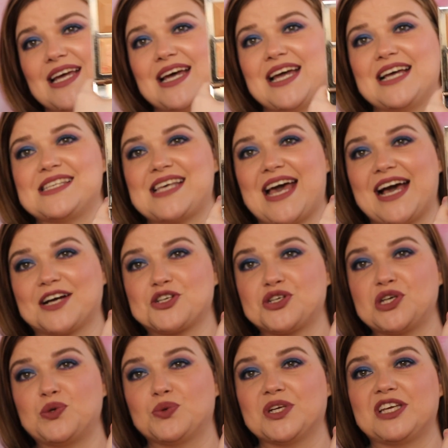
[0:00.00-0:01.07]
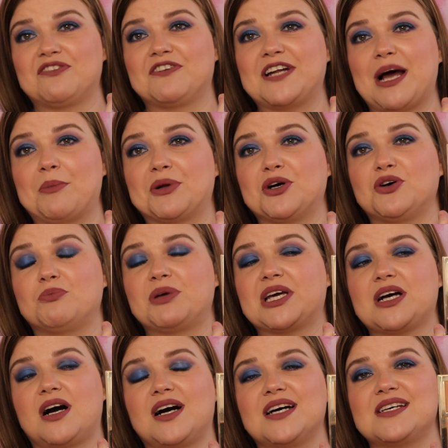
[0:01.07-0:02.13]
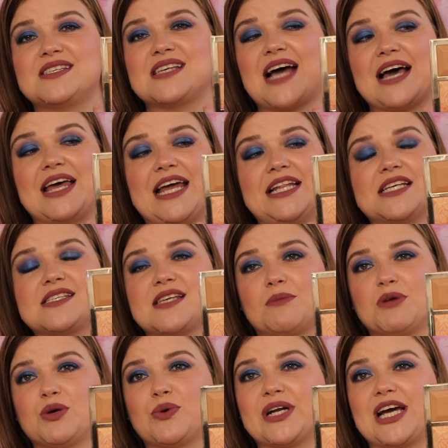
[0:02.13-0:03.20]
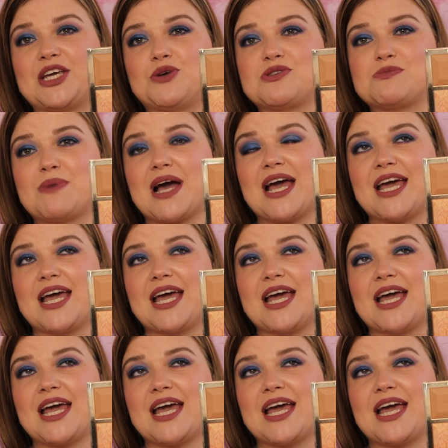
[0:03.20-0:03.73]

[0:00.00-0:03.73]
is actually really phenomenal because in the summer when I use